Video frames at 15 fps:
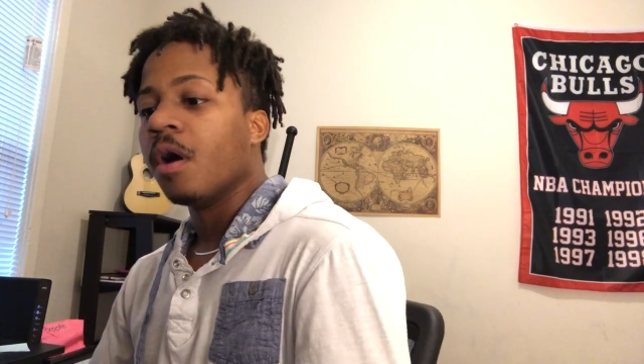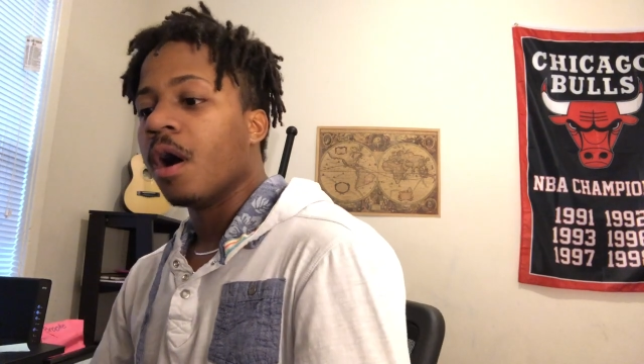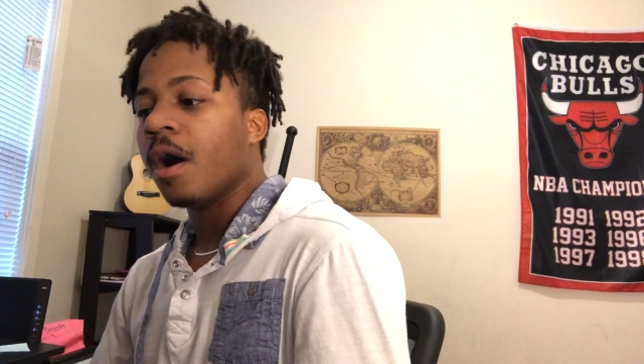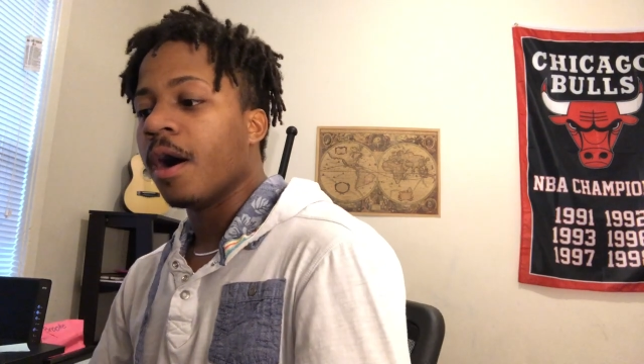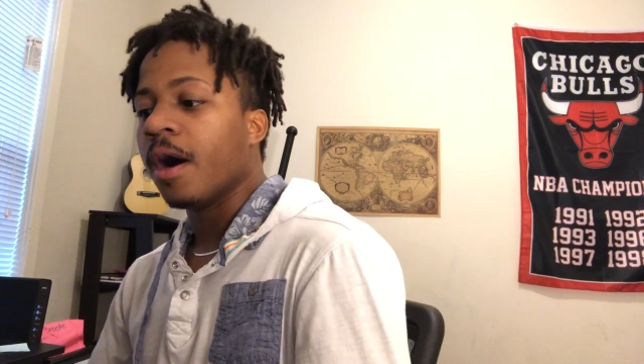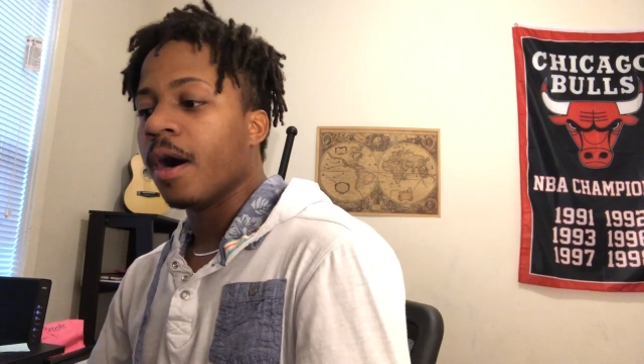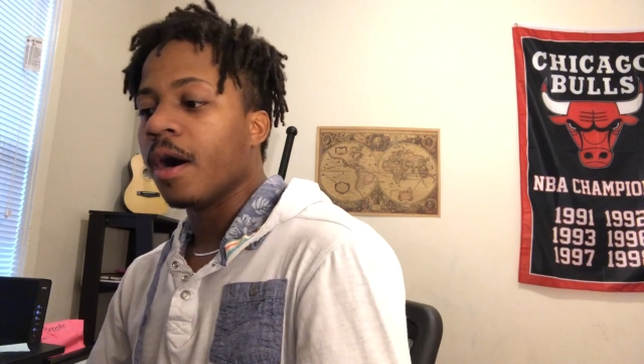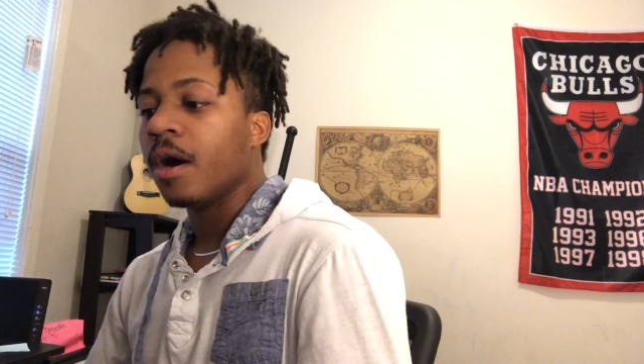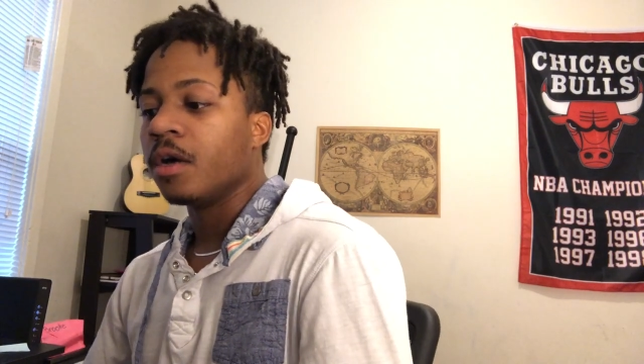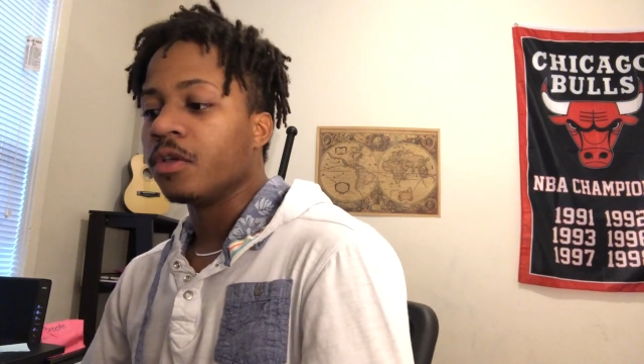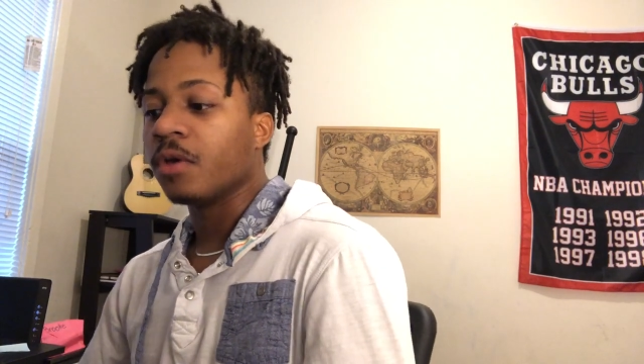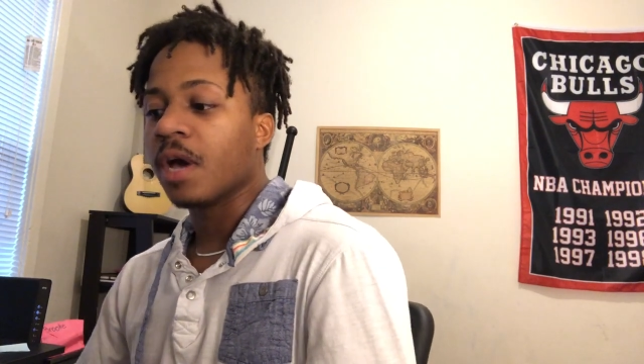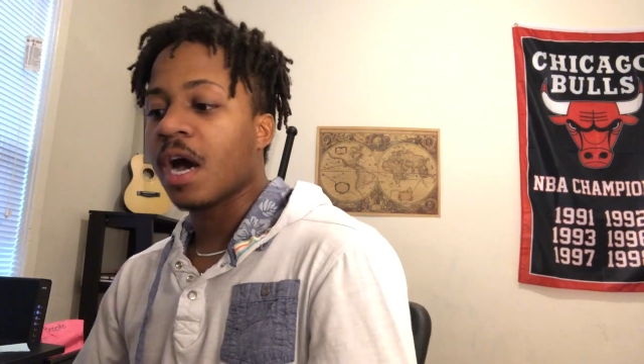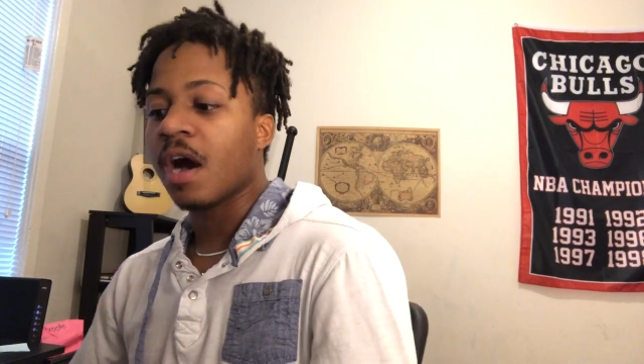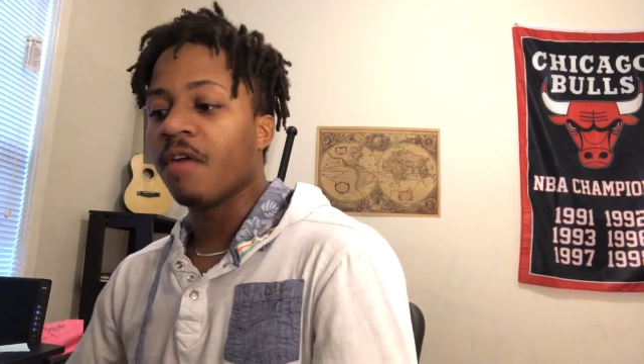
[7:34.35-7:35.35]
Uh,
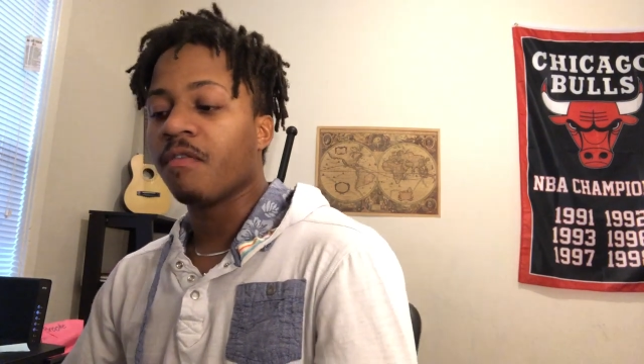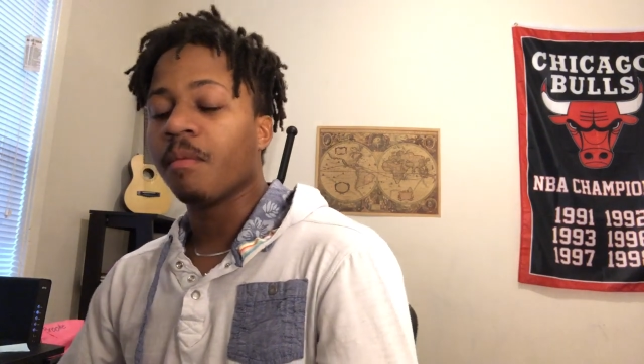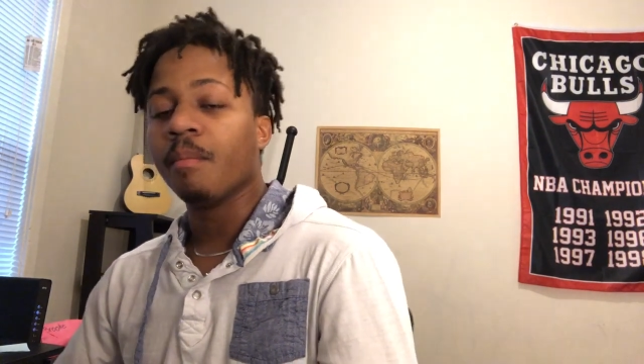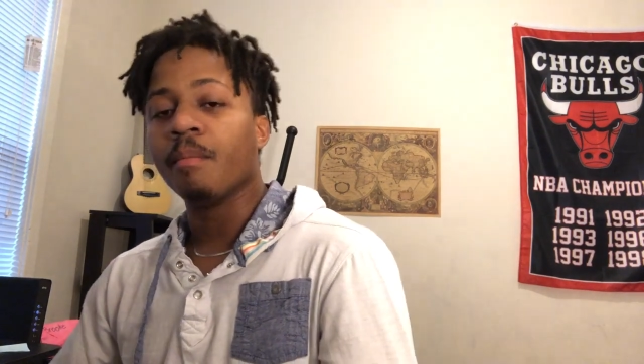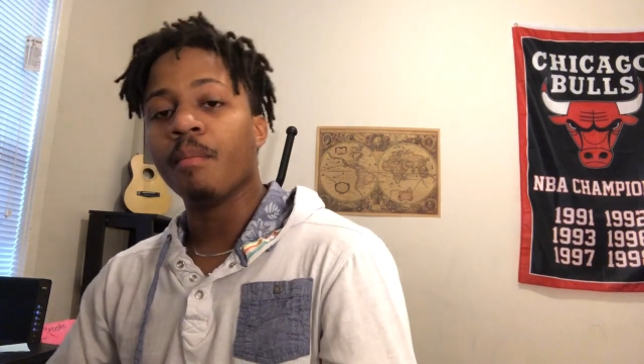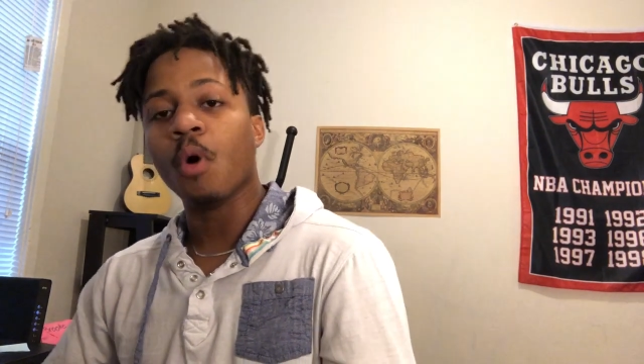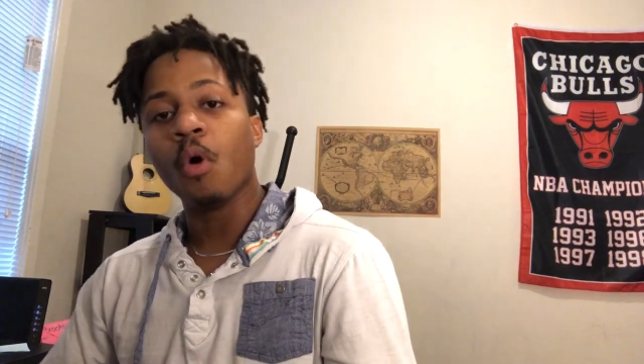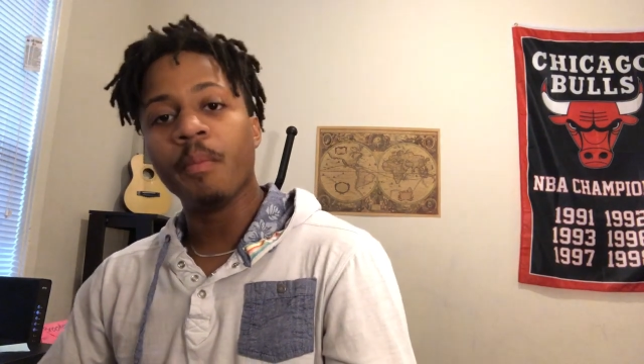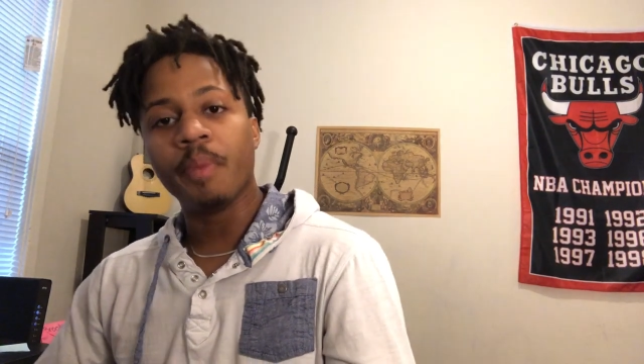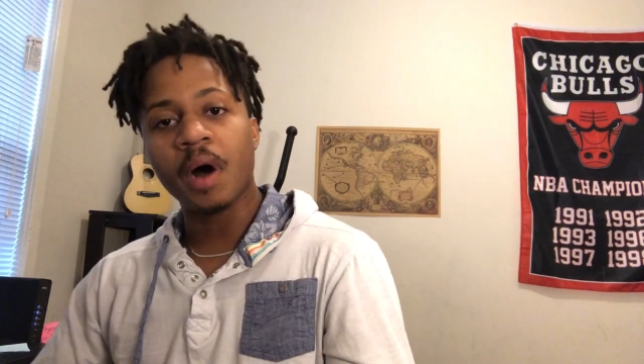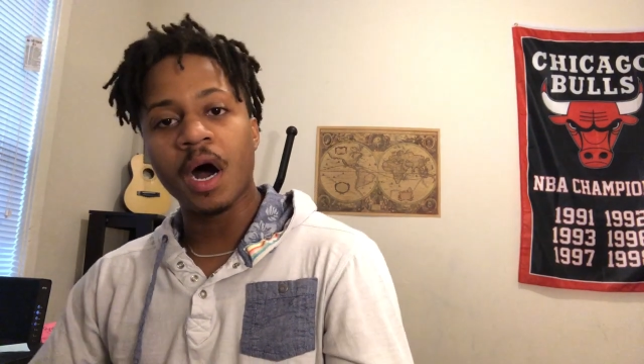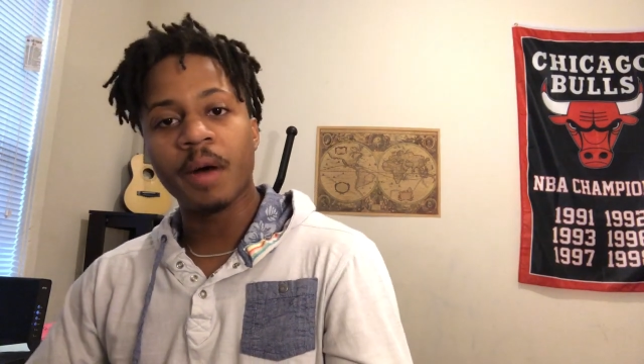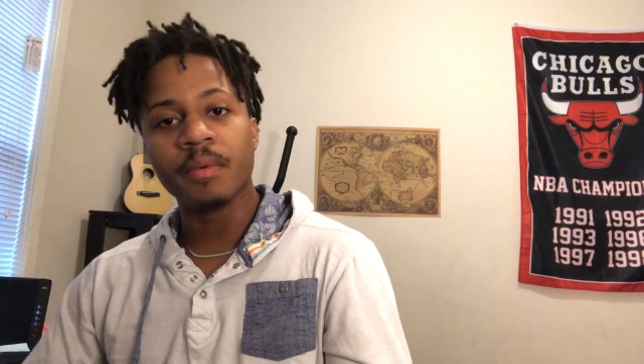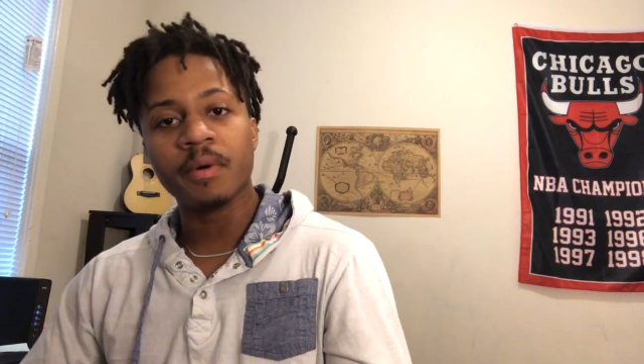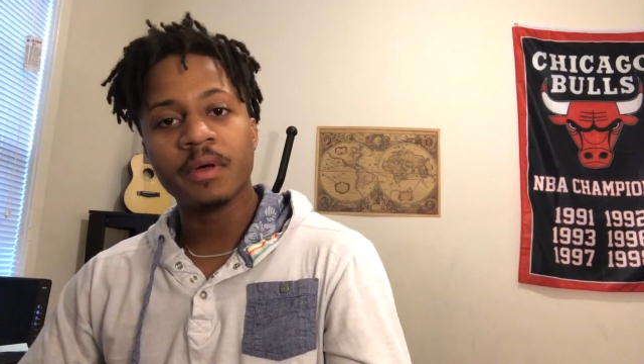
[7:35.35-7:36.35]
you have Mo
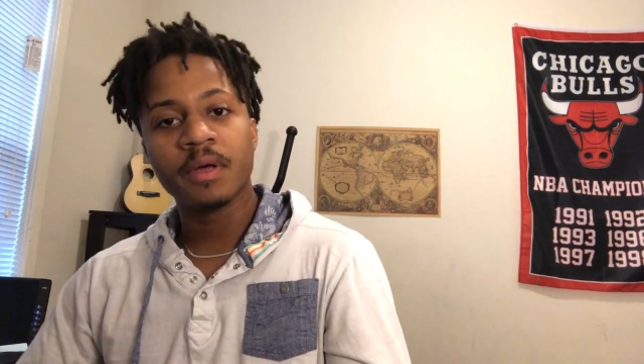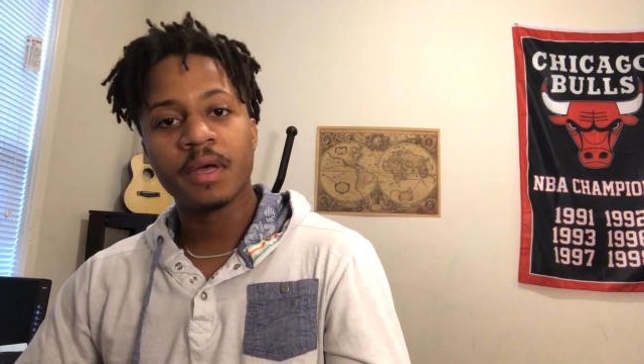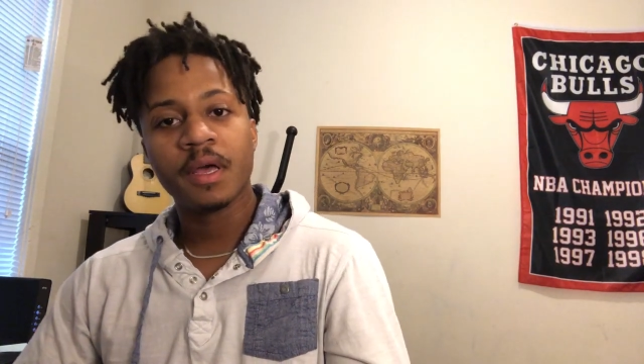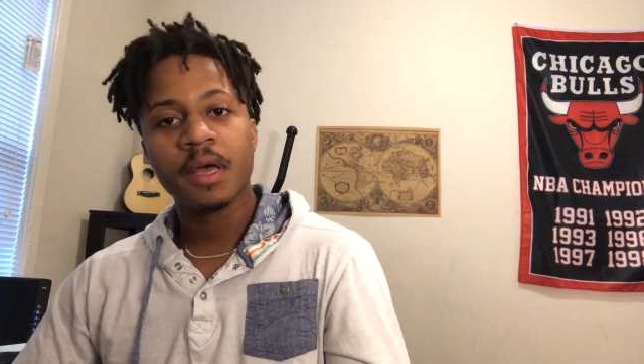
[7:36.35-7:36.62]
Bamba.